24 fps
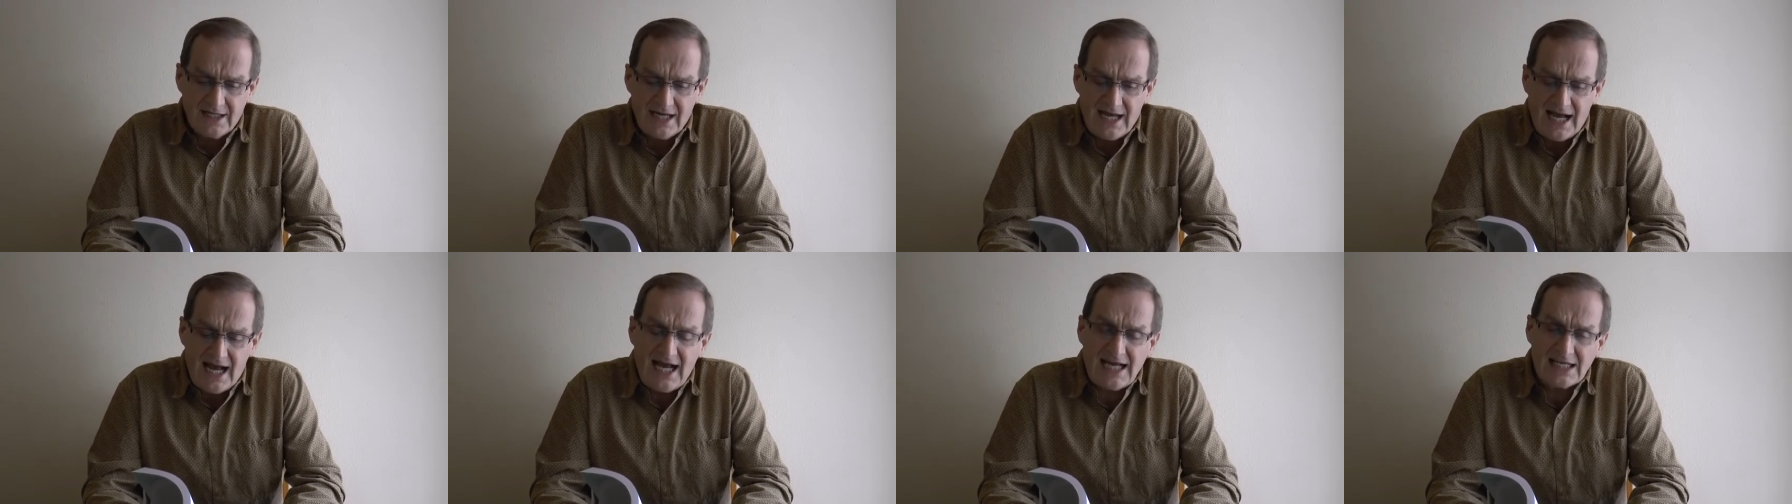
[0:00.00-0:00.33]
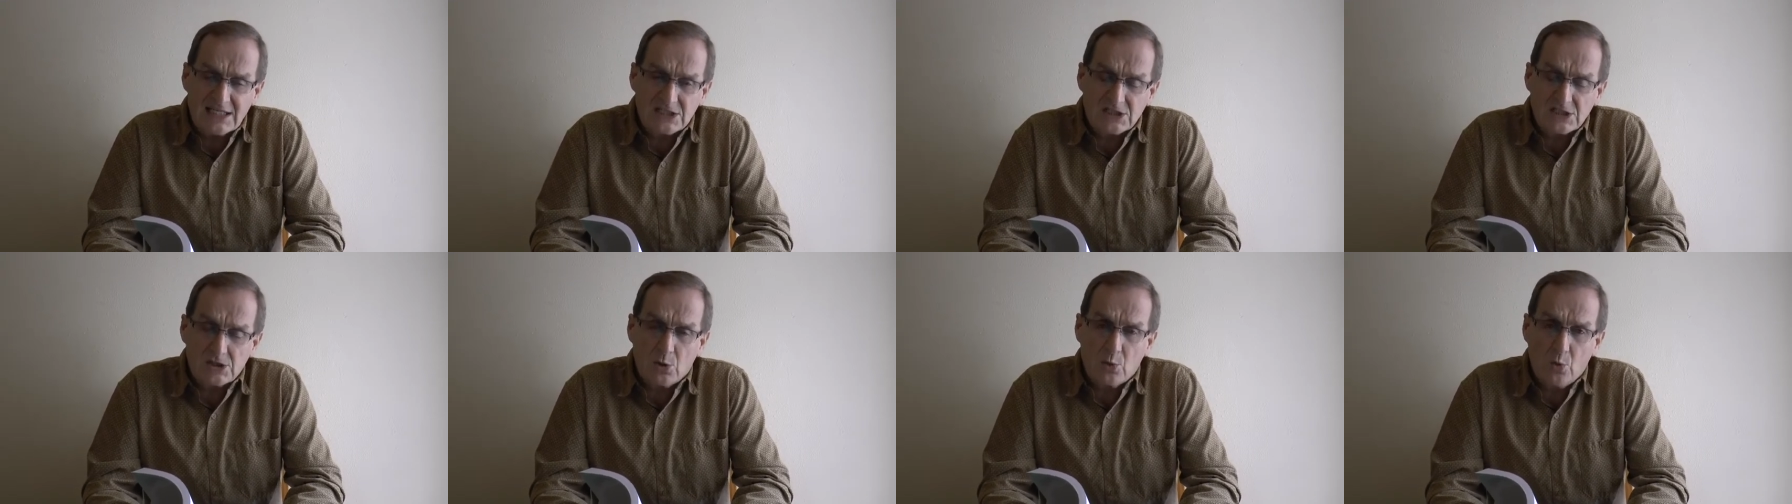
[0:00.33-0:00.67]

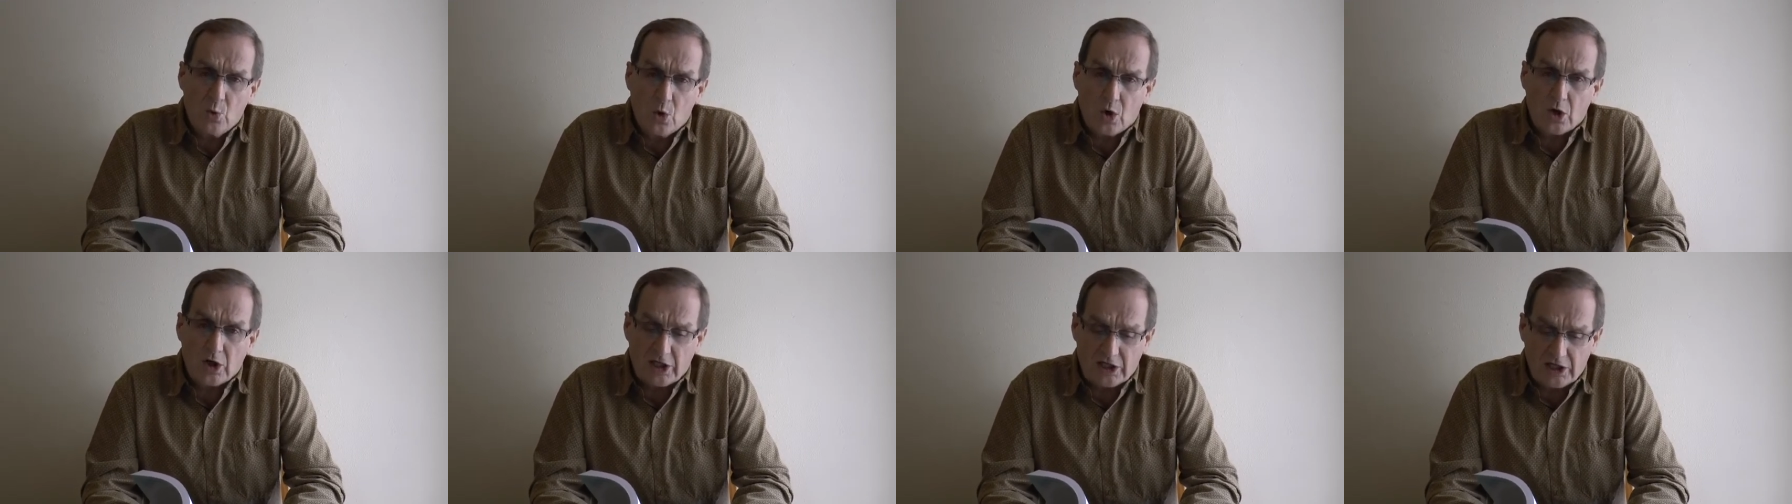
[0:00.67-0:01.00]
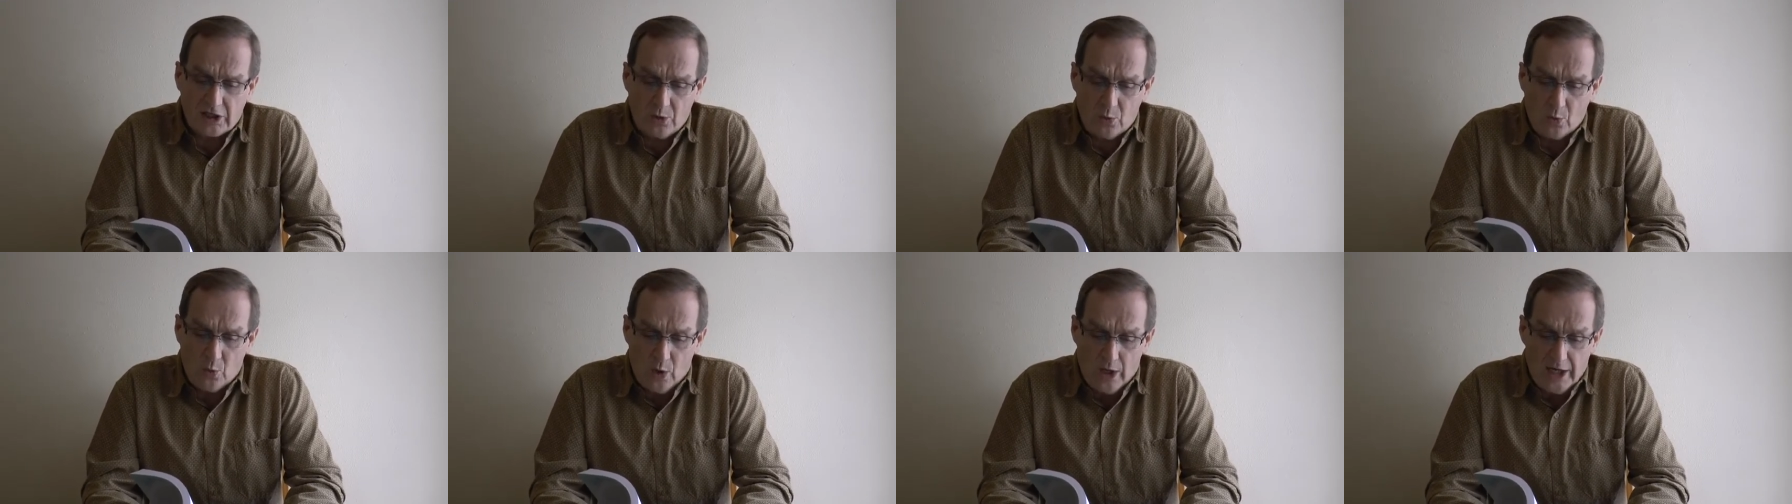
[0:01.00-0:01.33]
has to work
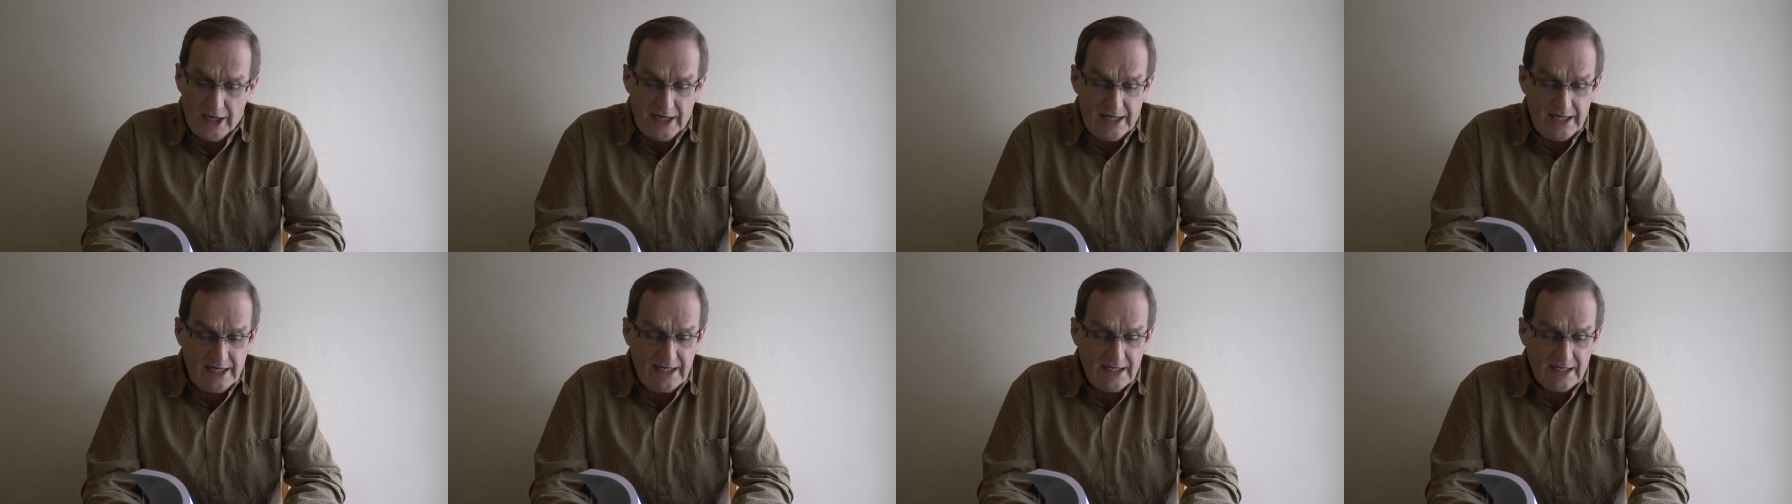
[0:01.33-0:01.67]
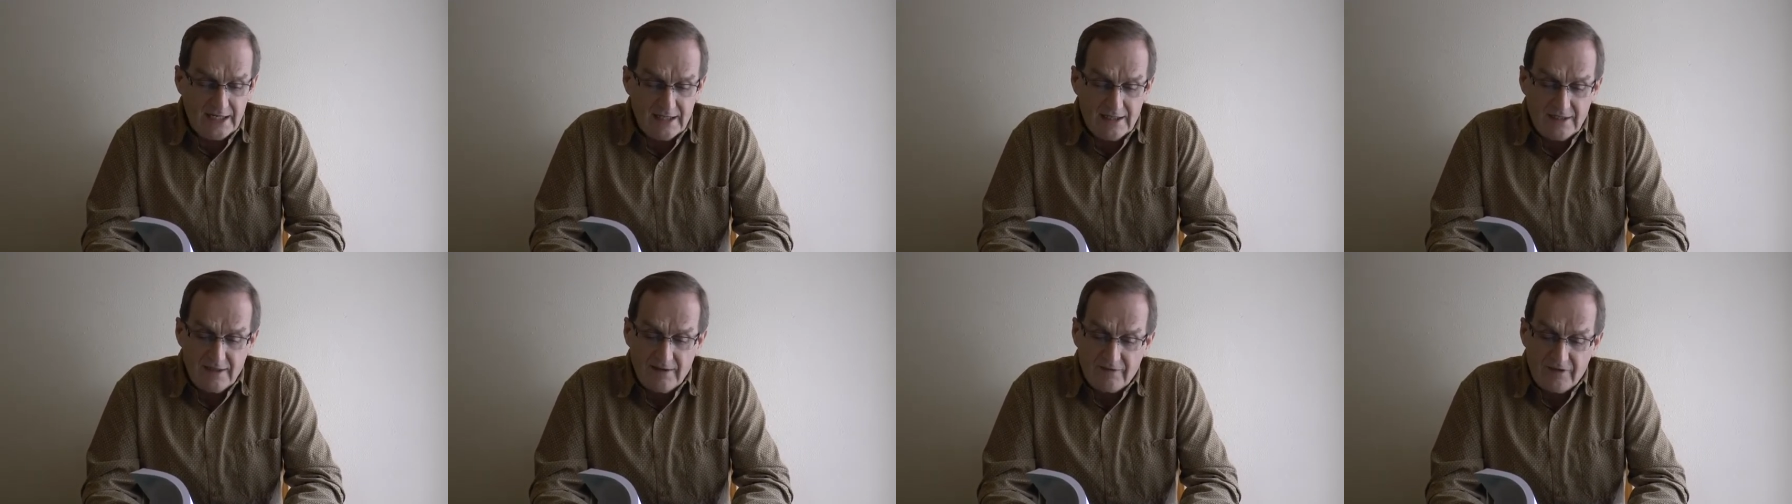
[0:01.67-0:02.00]
in a way